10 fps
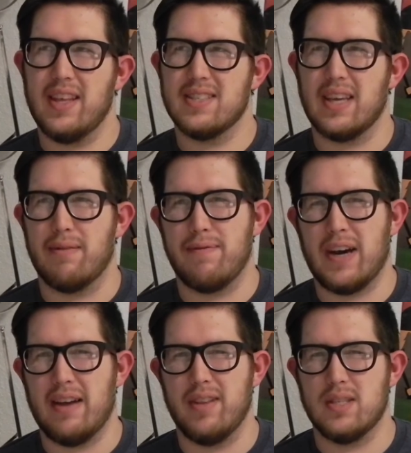think it's like
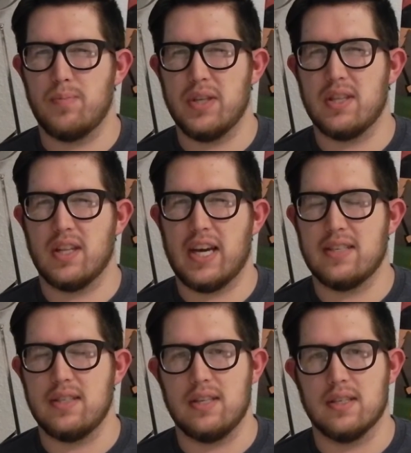five. They split the
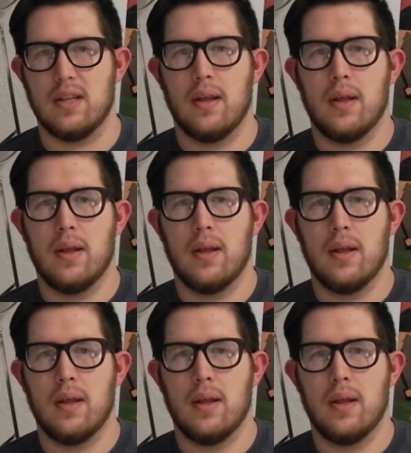last season.